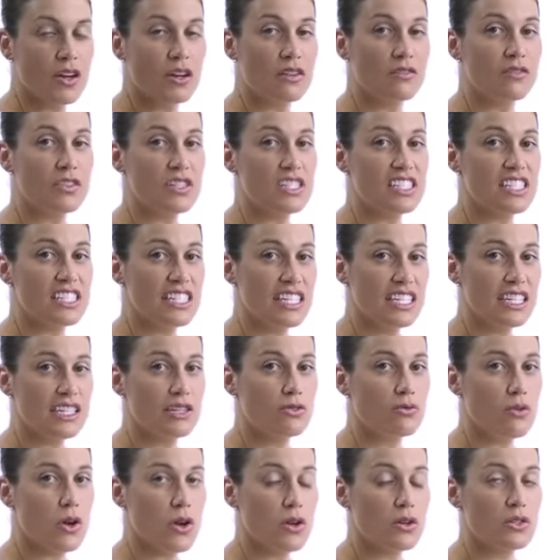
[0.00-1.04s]
For seated
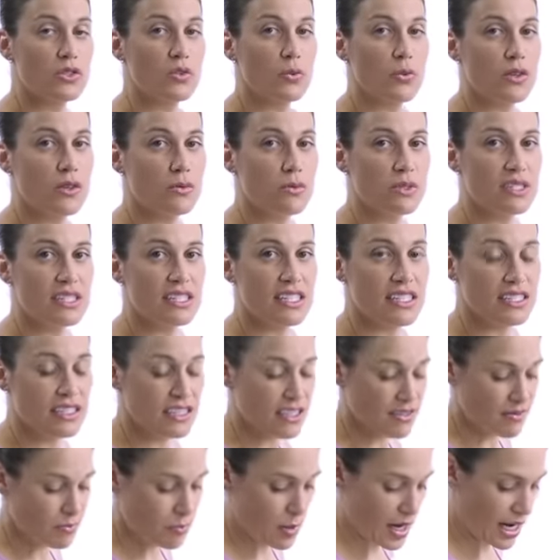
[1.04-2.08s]
rows with a
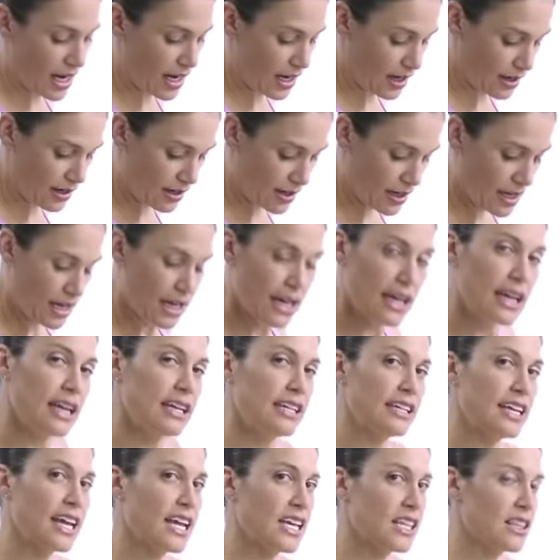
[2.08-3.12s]
resistive band,
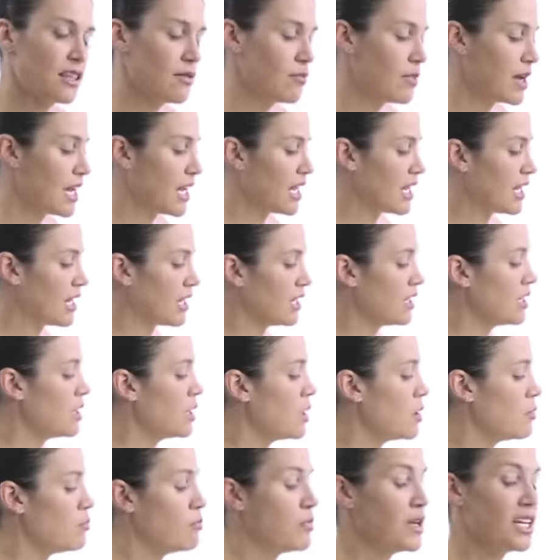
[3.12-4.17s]
take the band,
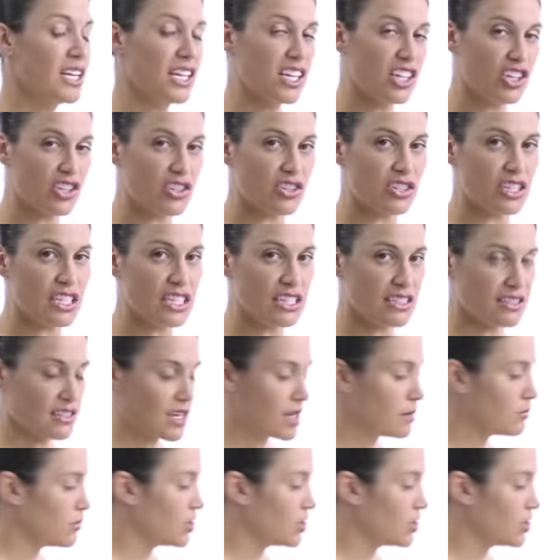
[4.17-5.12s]
bending your knees up